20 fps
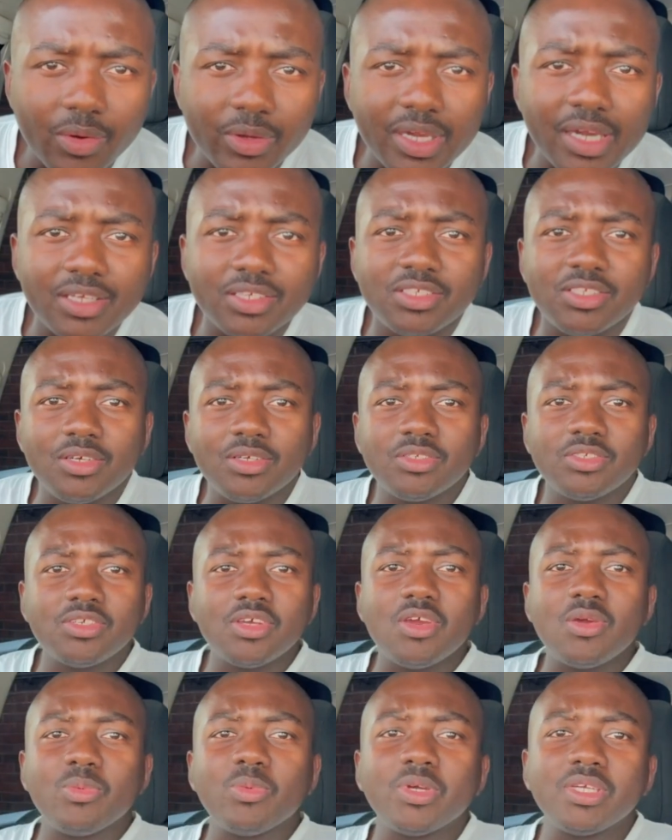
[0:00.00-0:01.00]
yes,
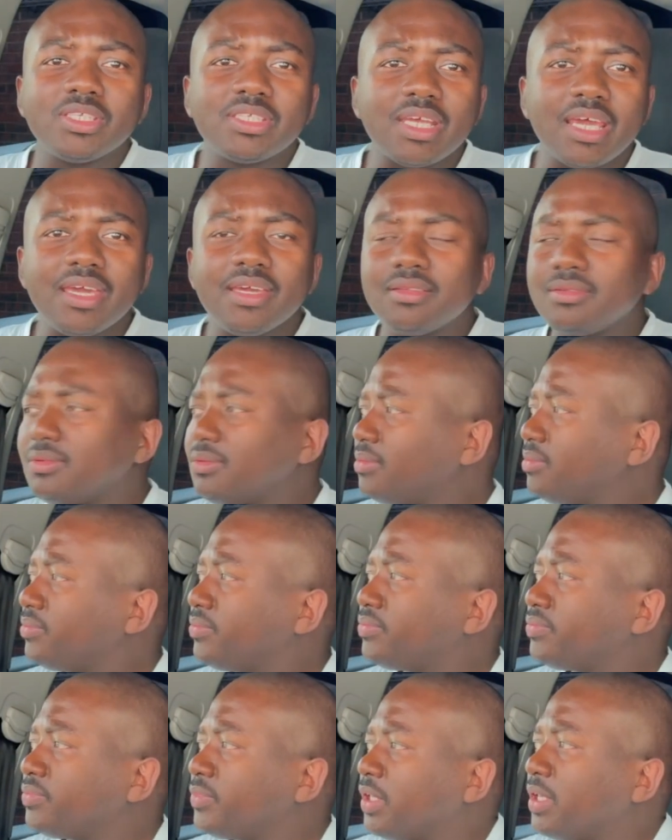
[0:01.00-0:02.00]
YouTube, what are you
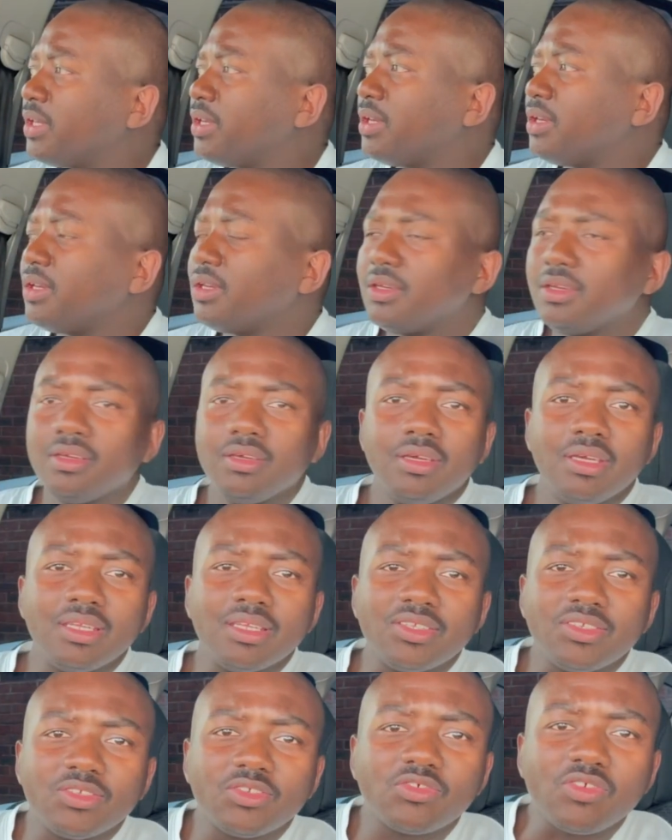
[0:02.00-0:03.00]
saying? Hit
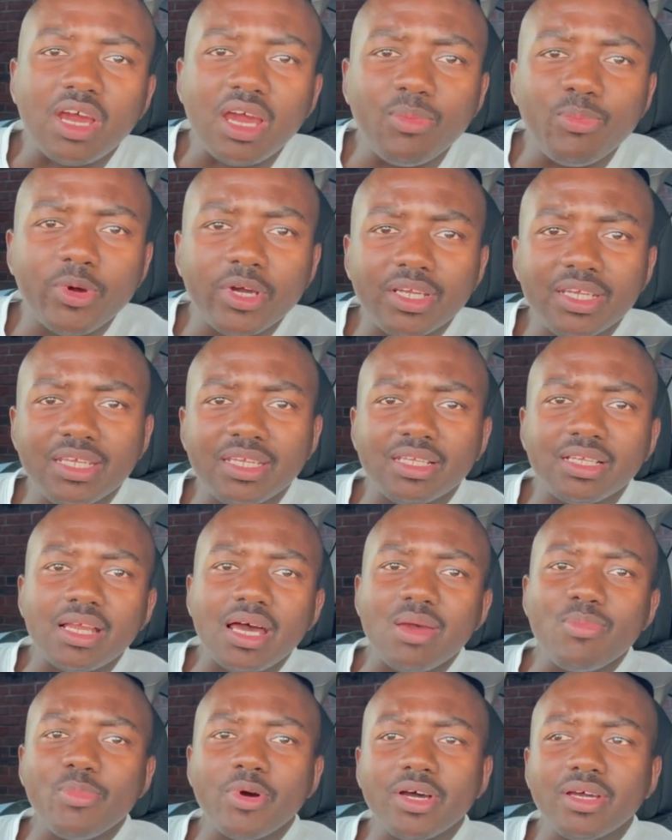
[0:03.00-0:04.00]
the subscribe button, hit the
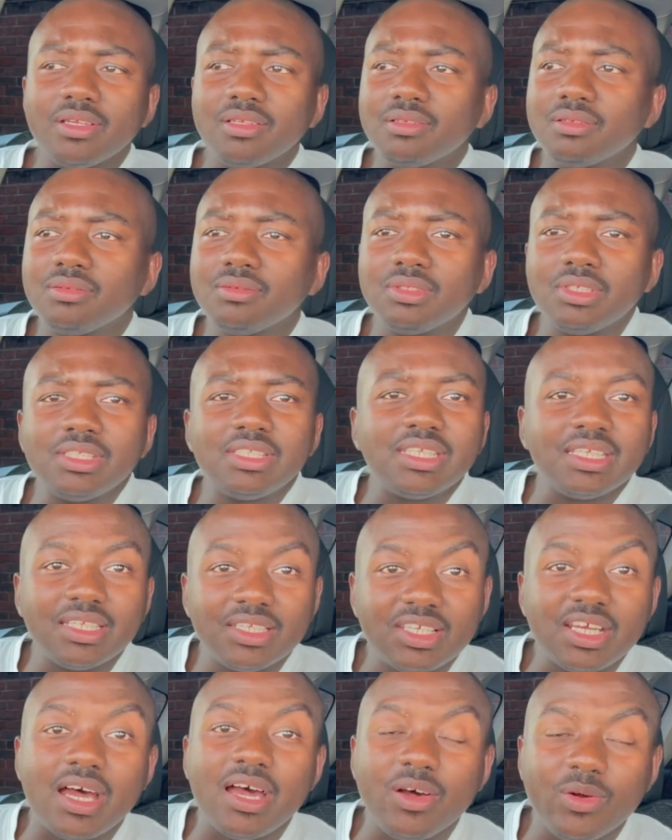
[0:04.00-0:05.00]
like button. You see the
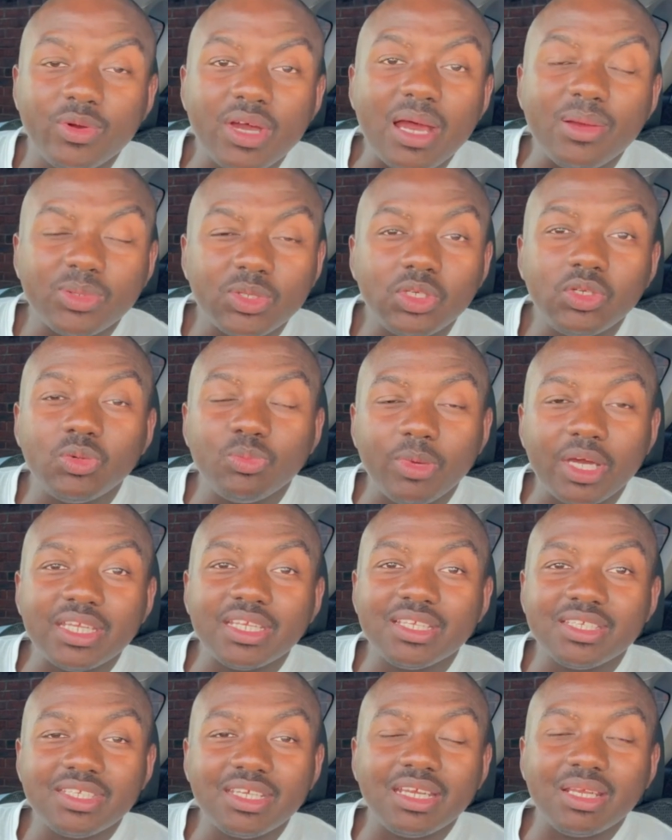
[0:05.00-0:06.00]
title, Absolute
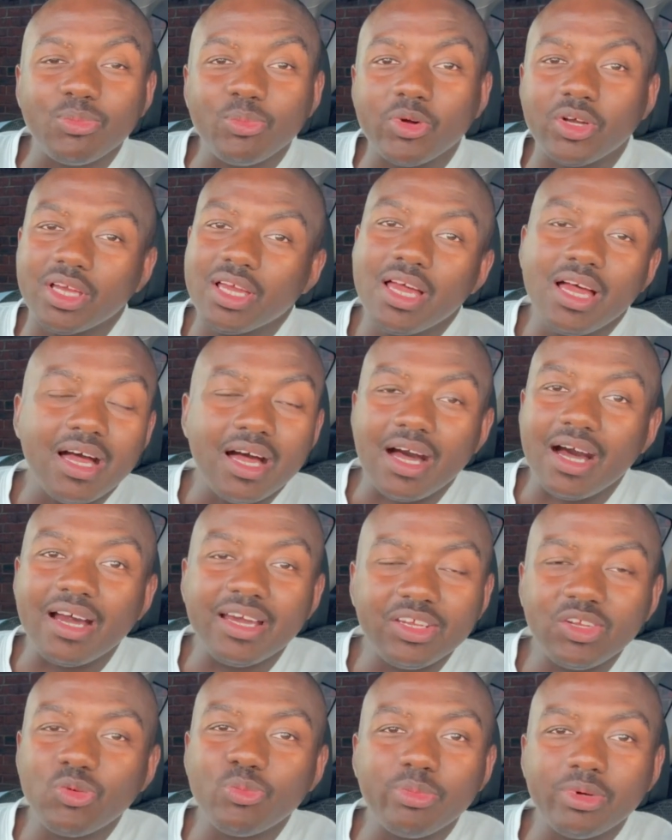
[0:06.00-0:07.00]
Madness, in it, but
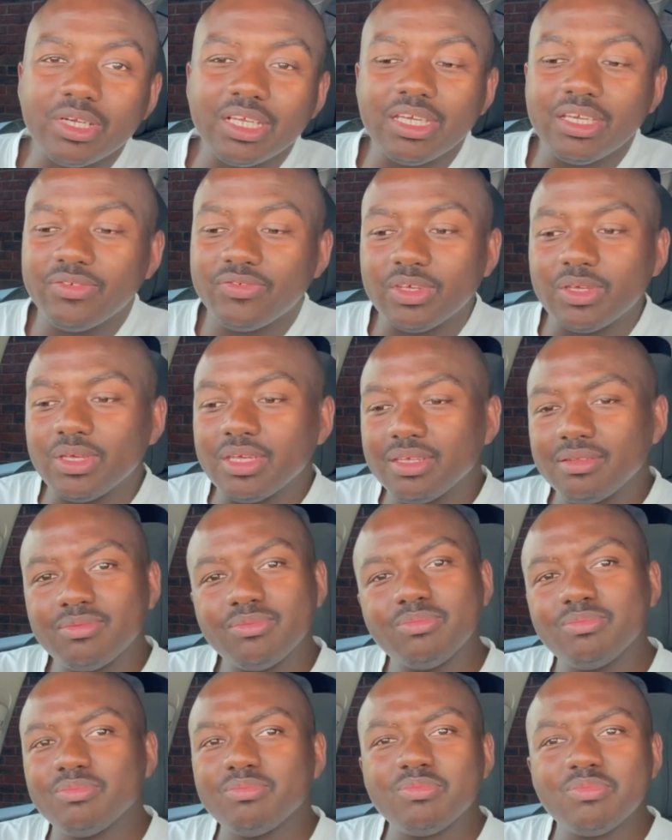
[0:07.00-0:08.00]
I don't believe it.
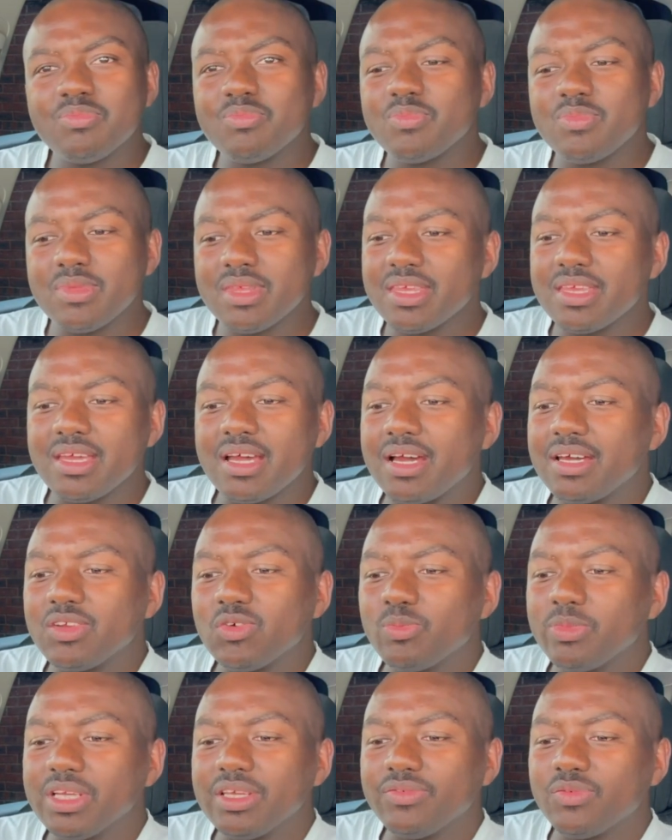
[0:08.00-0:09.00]
I
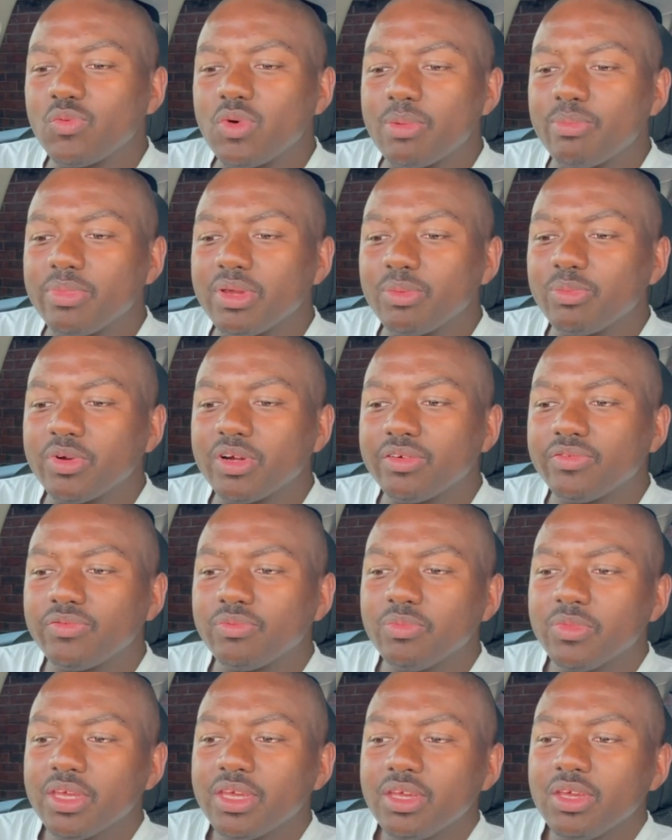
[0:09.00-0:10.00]
don't believe it one bit, bruv.
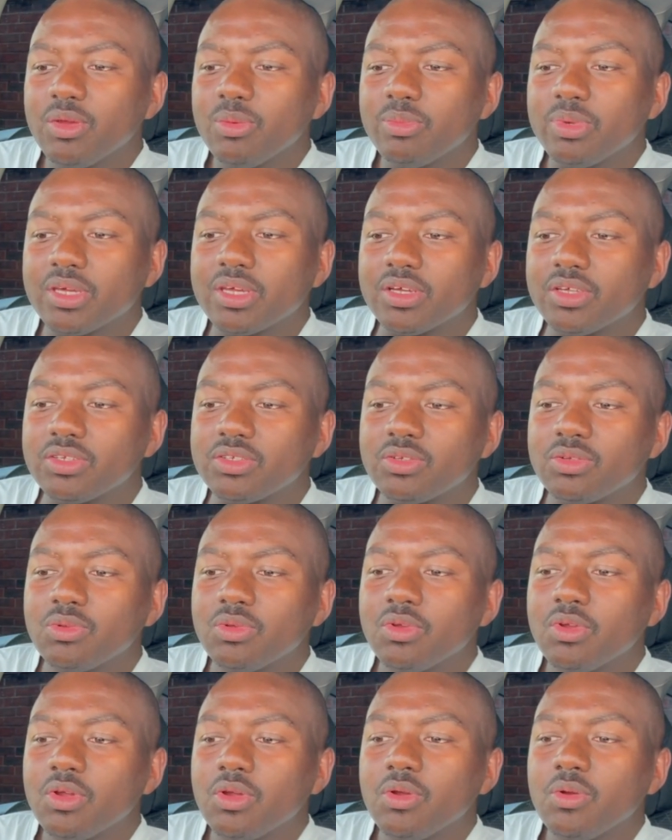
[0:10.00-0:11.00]
Because
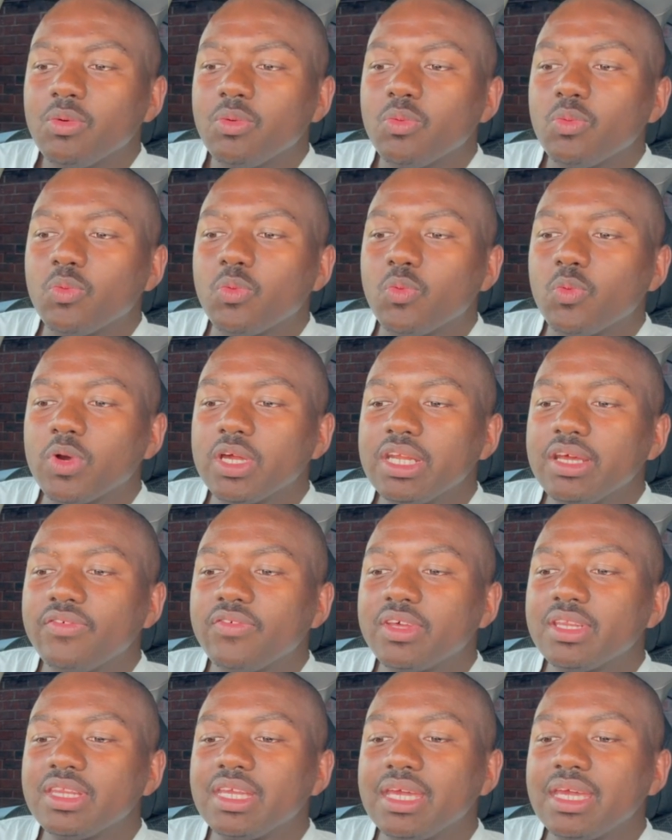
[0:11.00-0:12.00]

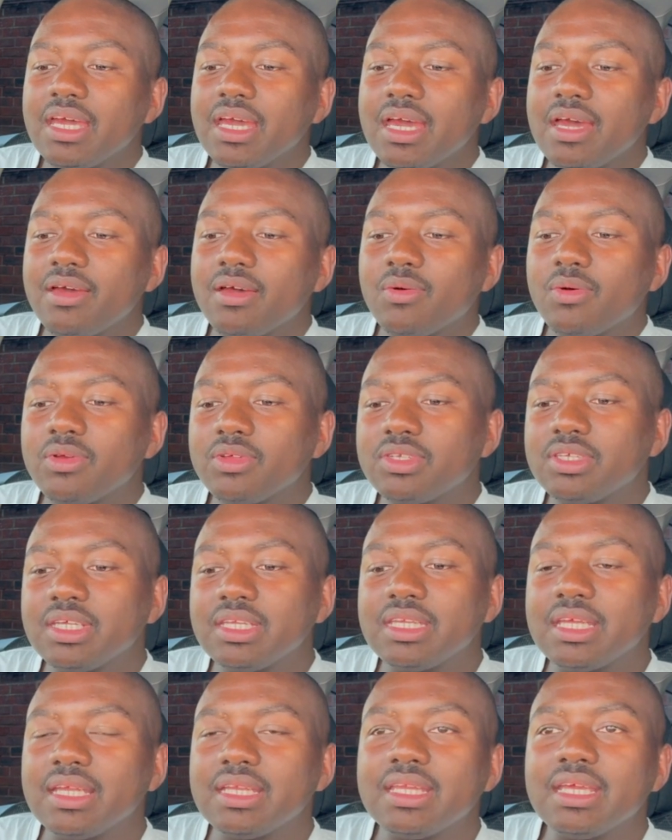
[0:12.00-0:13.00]
whenever they
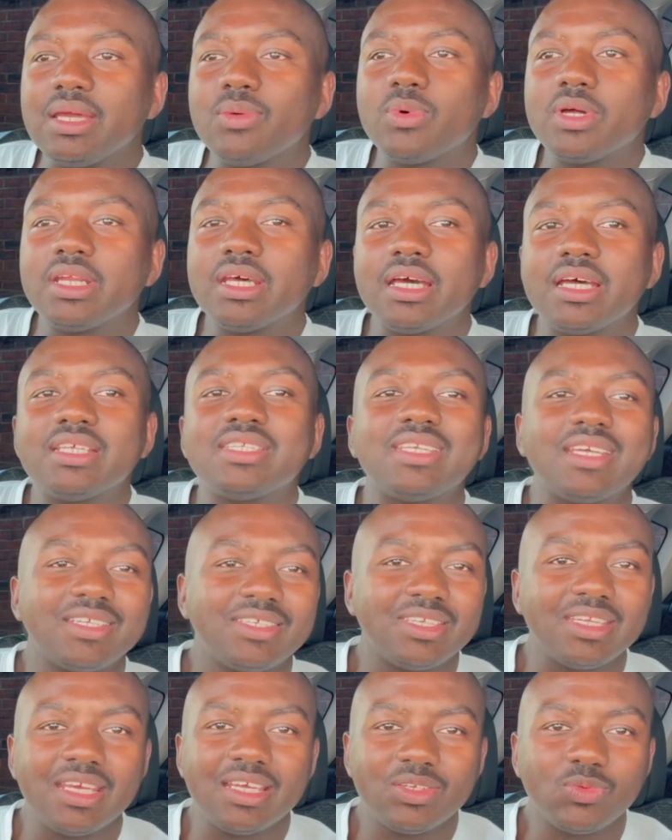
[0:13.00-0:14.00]
said that they want to
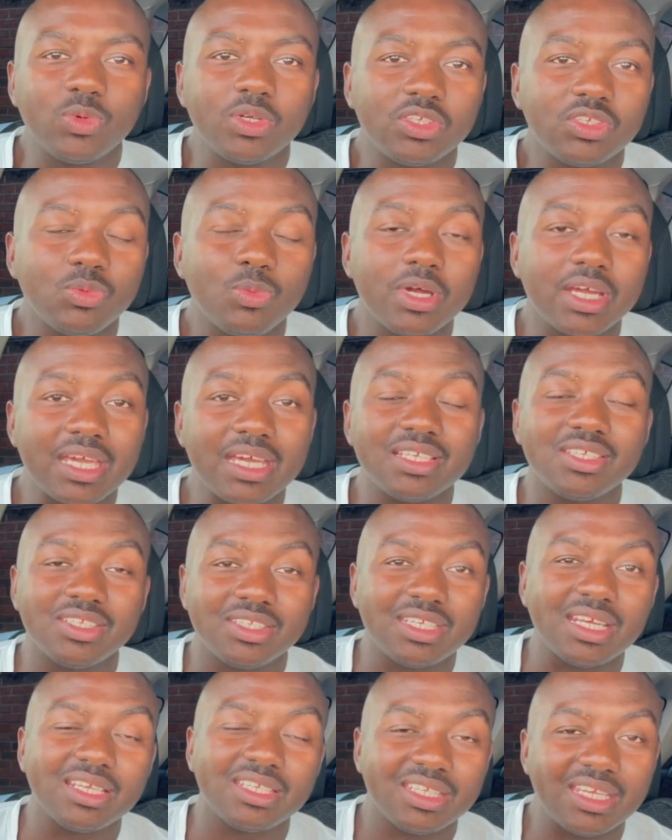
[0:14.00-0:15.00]
assassinate, well, someone gets
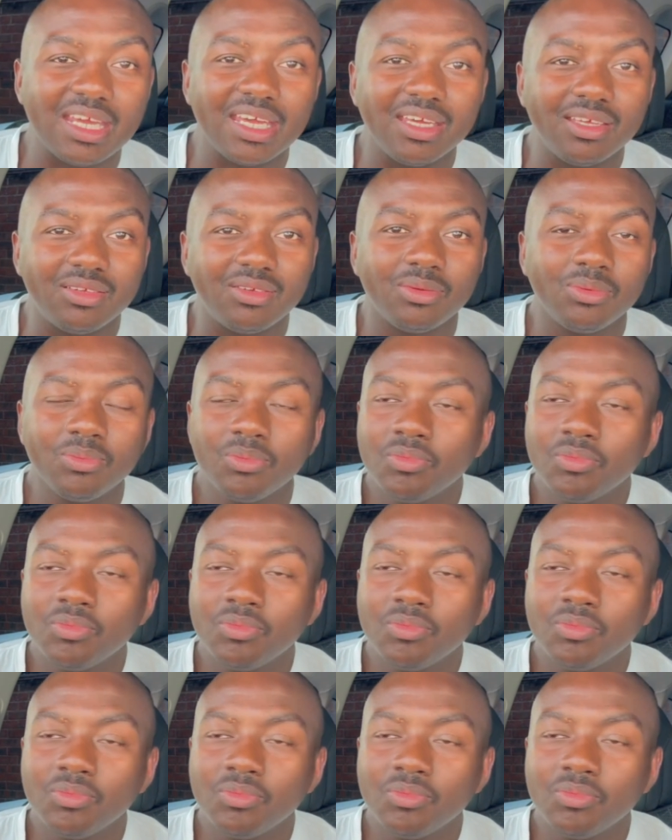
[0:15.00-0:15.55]
assassinated,